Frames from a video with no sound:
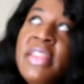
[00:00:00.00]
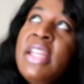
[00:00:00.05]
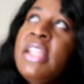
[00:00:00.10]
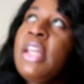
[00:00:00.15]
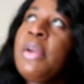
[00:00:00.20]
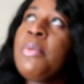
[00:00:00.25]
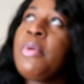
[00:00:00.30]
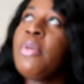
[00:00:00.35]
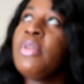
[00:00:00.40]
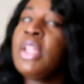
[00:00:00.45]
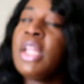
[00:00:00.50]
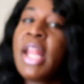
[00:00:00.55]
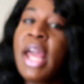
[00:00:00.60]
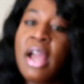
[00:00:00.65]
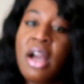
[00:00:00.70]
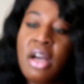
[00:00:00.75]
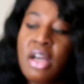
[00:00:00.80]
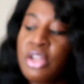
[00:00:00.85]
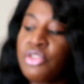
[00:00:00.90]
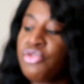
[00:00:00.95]
think they were only
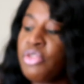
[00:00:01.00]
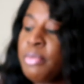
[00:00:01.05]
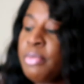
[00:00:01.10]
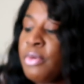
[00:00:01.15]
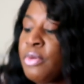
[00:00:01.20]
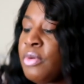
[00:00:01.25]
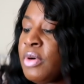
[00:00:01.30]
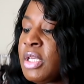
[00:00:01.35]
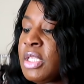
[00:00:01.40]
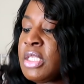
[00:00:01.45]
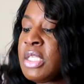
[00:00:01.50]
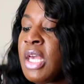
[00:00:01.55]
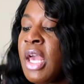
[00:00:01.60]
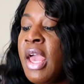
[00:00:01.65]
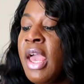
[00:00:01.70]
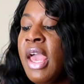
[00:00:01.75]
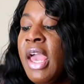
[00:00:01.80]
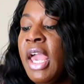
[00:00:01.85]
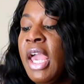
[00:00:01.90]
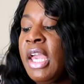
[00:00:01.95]
like 100 points
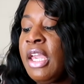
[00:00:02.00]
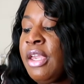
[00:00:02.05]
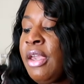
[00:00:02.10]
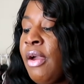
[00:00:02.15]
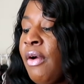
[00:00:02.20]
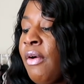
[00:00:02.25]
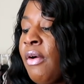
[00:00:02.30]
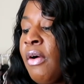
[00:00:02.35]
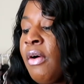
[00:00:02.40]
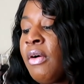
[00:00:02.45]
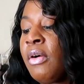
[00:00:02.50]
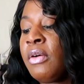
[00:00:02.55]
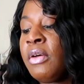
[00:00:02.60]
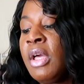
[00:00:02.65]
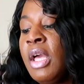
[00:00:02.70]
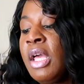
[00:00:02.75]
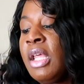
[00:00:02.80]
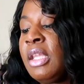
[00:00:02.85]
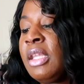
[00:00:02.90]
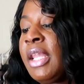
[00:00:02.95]
and y'all
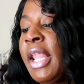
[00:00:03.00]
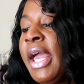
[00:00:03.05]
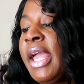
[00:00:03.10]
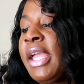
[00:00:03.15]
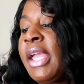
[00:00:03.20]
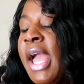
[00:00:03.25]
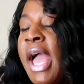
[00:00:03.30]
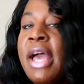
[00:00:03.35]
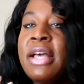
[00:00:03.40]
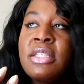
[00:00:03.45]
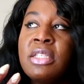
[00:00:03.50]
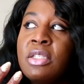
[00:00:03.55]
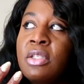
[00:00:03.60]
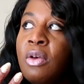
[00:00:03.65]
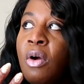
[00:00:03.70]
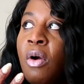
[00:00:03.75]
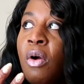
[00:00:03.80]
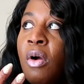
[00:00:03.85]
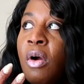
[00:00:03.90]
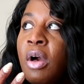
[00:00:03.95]
like I
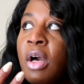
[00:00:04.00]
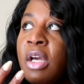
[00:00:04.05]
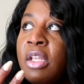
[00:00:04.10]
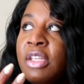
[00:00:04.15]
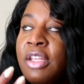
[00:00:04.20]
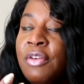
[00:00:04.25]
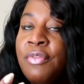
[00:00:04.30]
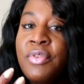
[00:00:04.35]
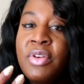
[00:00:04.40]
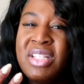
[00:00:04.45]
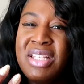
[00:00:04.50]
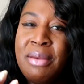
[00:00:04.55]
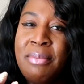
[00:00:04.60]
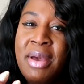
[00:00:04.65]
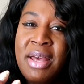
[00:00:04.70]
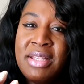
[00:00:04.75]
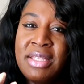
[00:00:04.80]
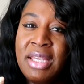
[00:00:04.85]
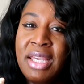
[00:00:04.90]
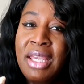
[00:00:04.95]
saw a difference in
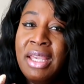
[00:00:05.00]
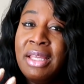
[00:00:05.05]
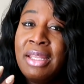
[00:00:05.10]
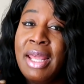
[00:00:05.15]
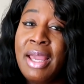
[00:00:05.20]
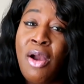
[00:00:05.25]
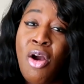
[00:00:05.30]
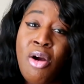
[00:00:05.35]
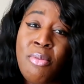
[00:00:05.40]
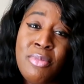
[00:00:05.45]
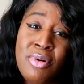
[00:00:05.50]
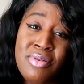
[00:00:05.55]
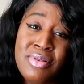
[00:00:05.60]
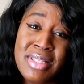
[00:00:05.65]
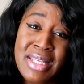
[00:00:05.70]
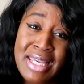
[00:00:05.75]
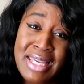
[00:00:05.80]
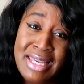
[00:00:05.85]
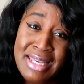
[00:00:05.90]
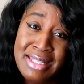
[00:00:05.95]
my skin like
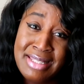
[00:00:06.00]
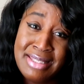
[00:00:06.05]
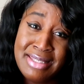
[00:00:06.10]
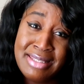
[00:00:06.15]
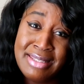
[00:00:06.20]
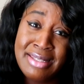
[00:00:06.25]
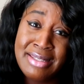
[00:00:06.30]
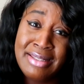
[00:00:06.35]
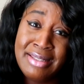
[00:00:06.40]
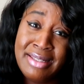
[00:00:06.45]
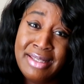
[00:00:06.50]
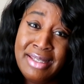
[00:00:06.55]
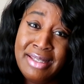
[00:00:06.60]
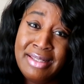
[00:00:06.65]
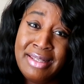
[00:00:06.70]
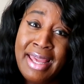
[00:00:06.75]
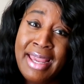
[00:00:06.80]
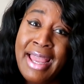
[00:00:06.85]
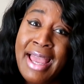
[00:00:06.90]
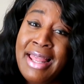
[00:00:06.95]
almost instantly
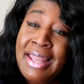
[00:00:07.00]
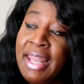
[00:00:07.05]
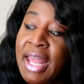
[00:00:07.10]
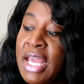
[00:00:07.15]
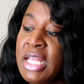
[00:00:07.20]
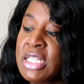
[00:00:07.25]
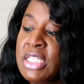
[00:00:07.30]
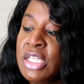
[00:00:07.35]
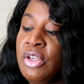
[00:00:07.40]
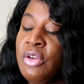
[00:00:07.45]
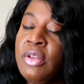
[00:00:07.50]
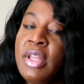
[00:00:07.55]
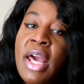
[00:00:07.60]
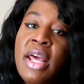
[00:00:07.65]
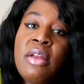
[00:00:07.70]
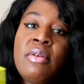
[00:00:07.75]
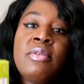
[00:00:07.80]
like I lied to you not.